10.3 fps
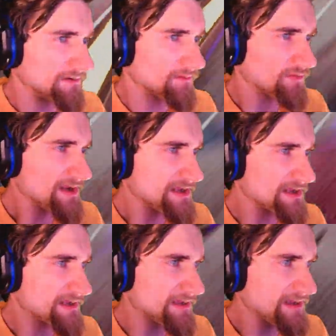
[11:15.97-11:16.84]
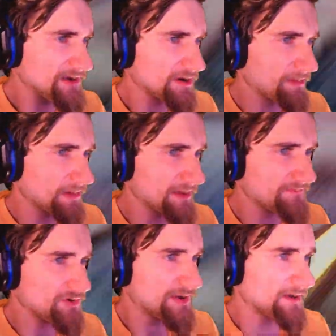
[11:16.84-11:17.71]
Right here, I believe
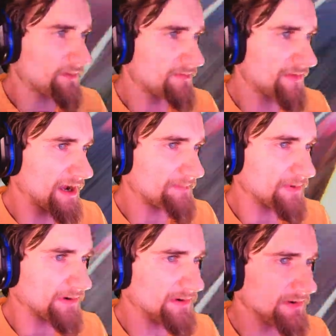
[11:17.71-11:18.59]
you can get away with the hyper.